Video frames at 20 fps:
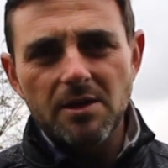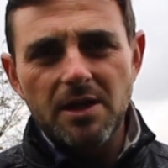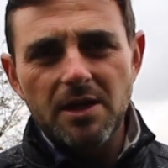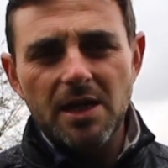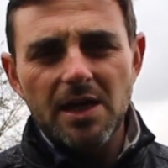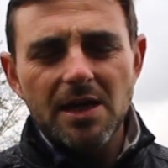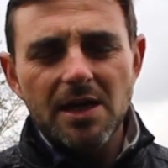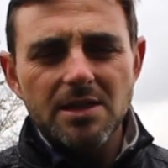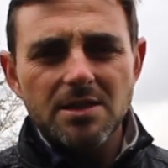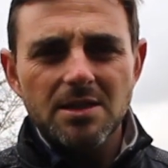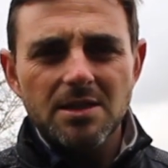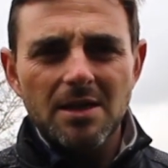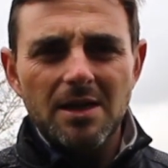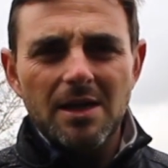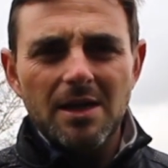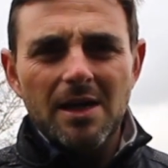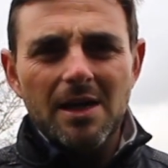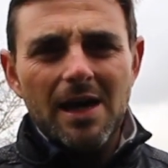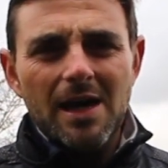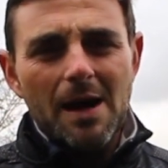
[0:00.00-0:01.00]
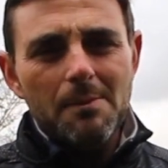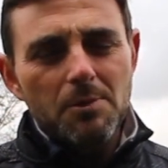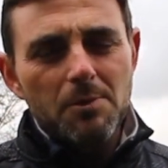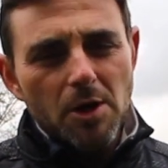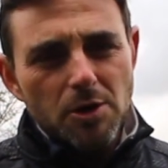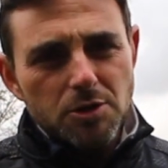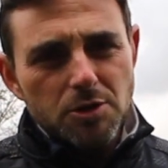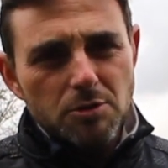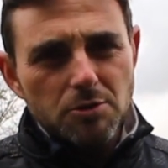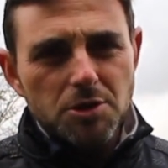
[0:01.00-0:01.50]
that it is. I'm
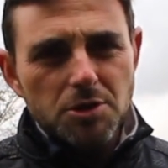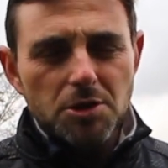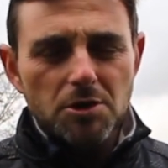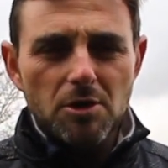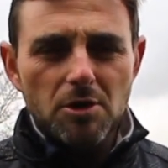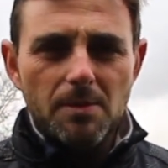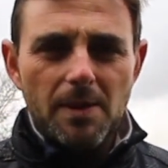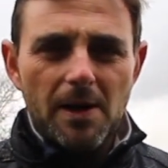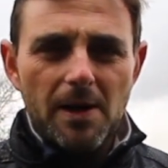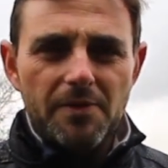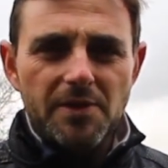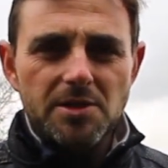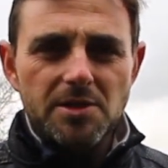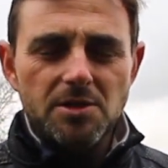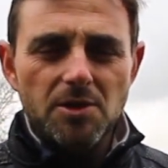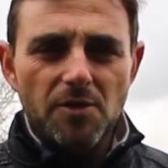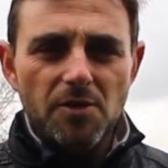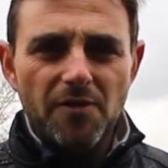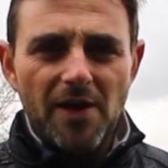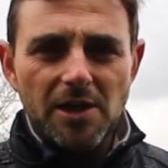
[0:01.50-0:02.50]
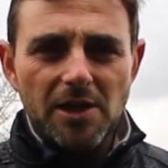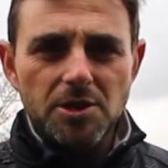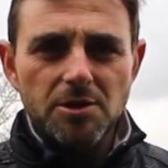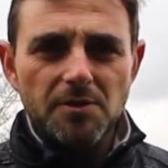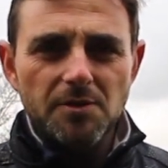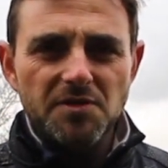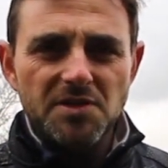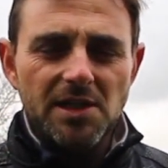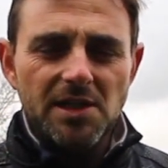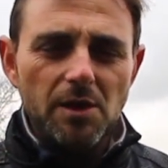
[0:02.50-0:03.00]
not so sure about this new
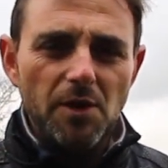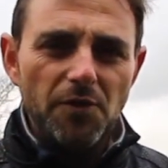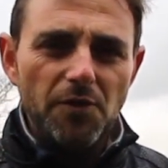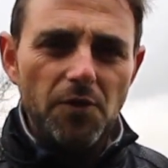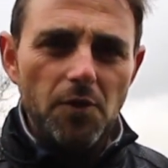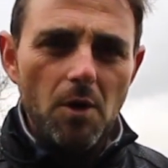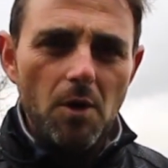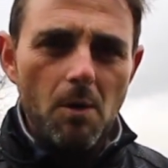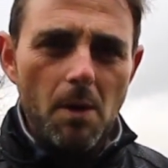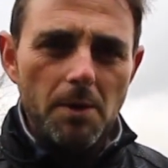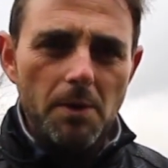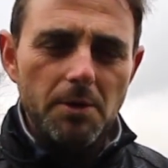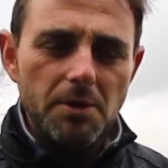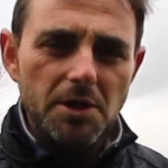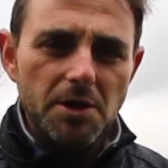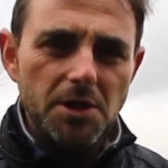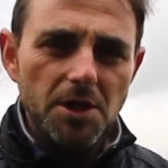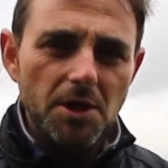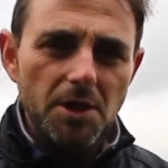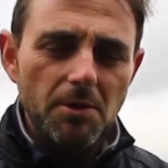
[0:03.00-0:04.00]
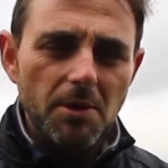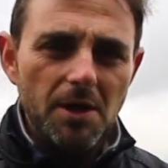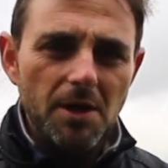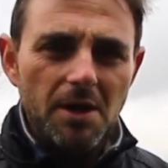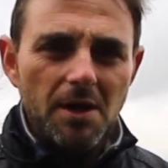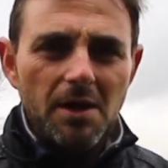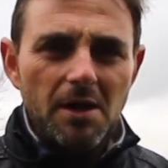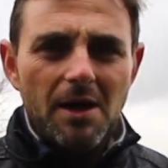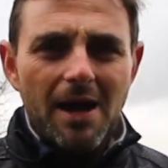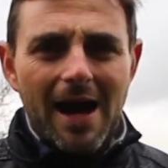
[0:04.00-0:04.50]
venture of Stella 4, what we're going to do,
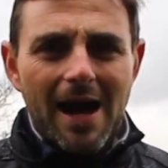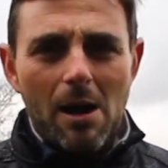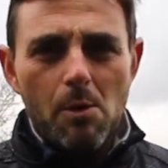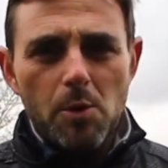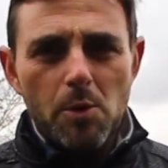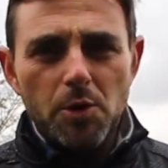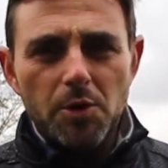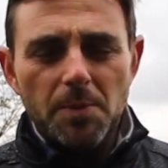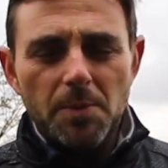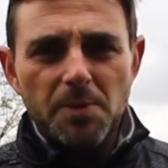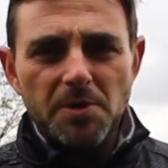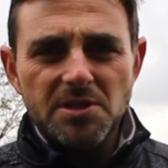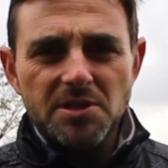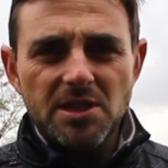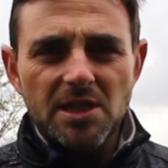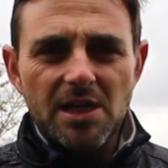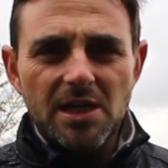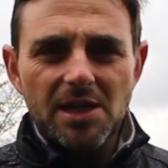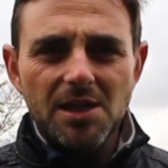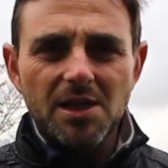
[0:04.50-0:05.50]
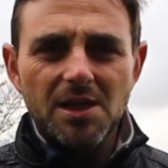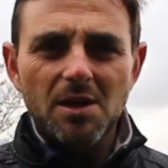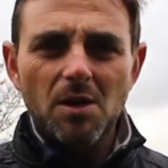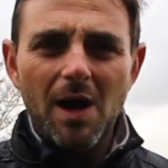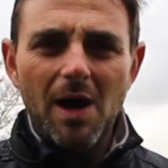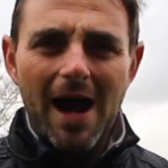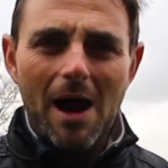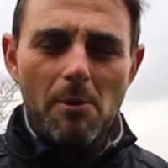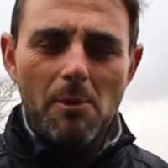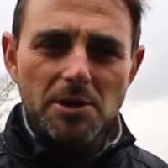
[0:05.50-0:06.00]
how we're going to proceed,
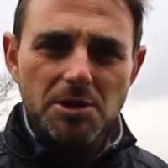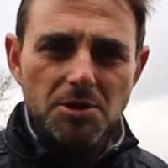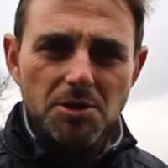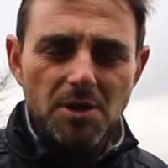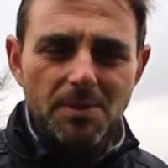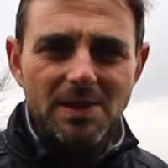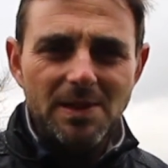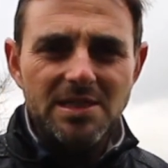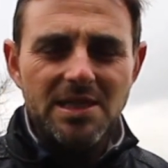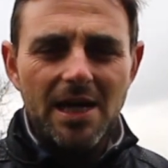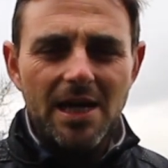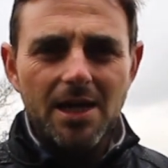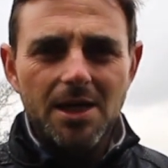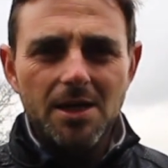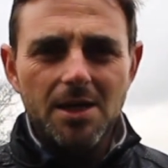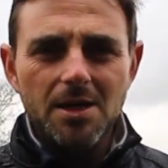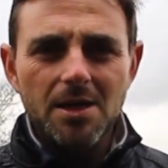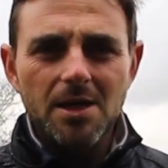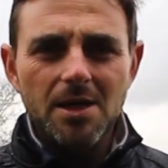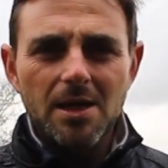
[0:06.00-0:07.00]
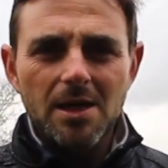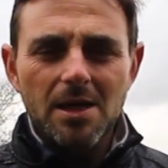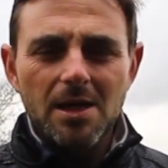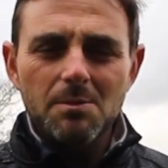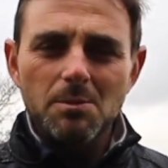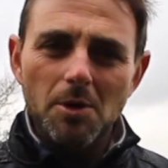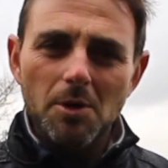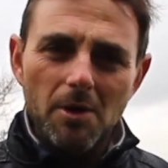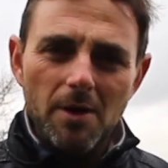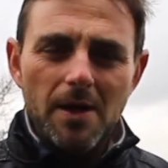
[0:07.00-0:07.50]
how it's going to be taken,
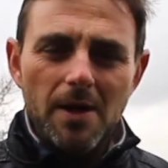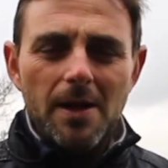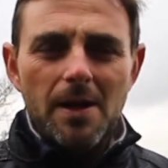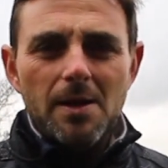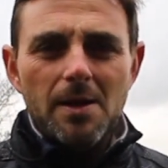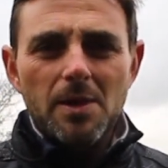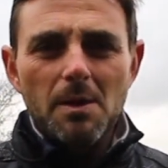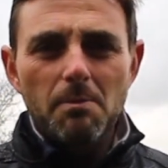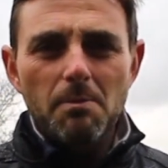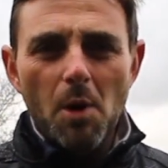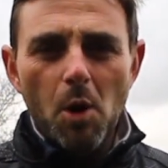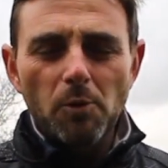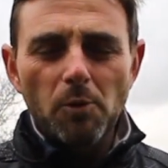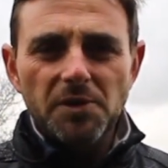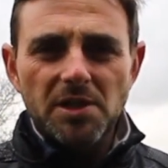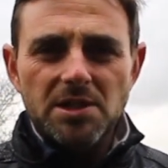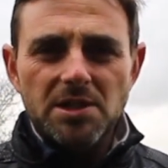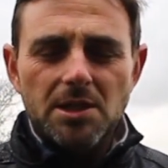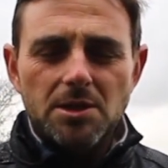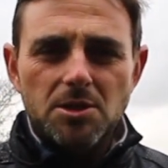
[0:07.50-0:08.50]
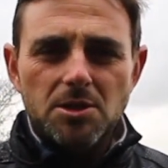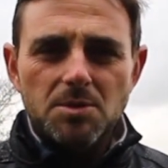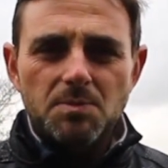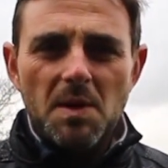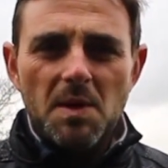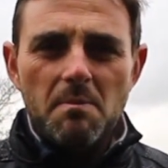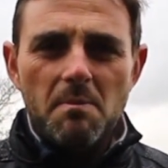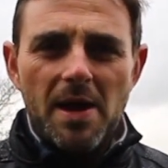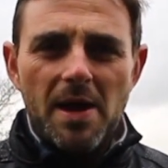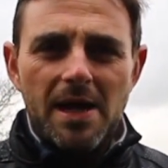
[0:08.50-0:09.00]
but the bold decision's
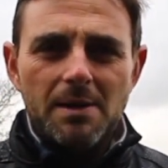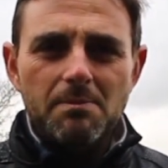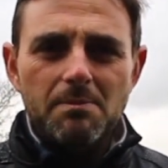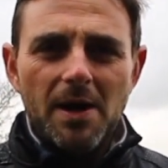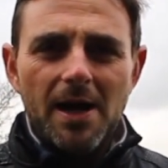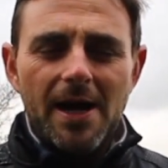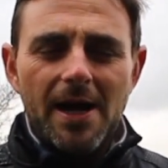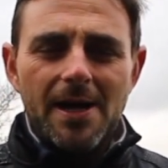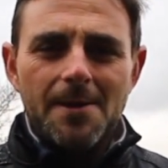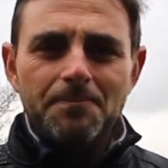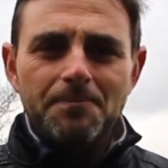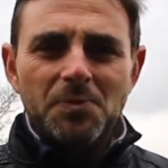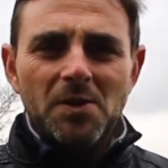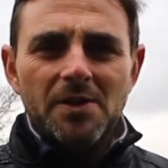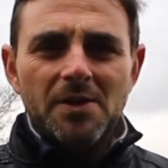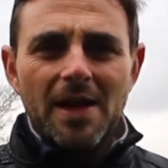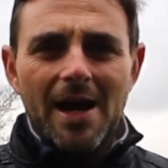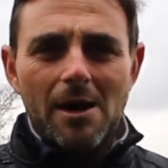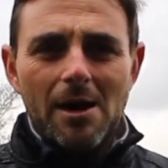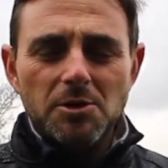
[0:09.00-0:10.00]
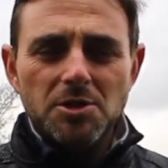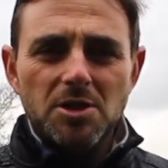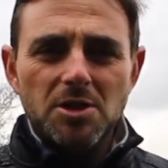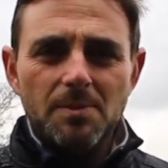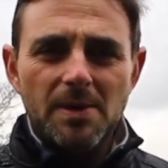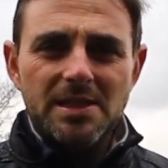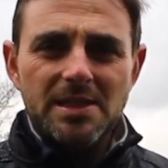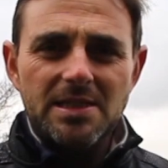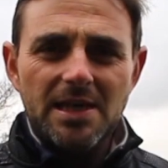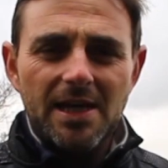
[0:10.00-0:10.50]
been made by the house
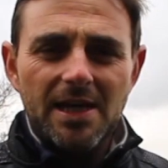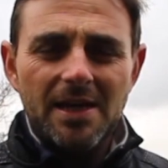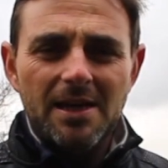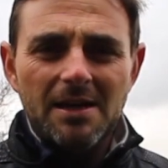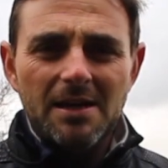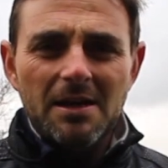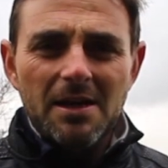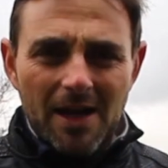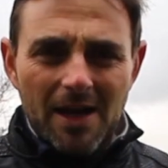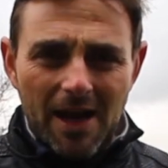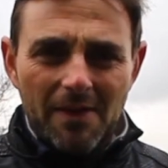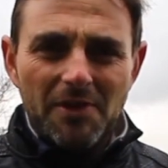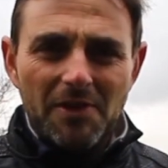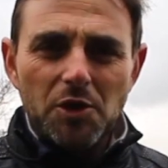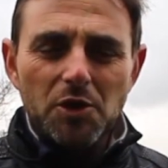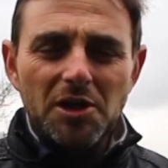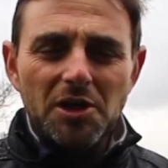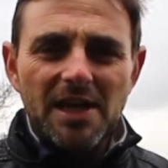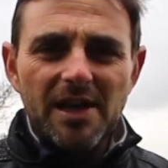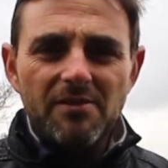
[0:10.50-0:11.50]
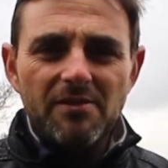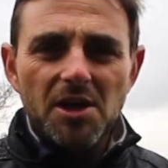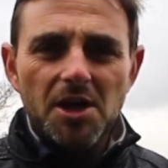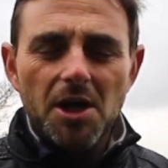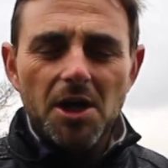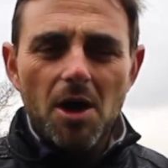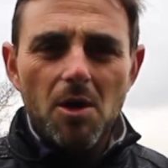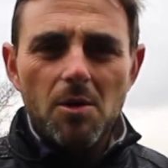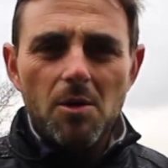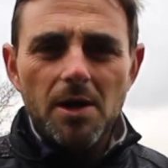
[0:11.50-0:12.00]
committee and they're going to give it a
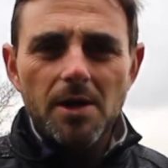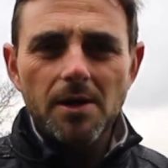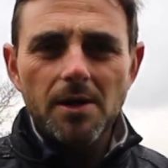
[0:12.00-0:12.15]
go.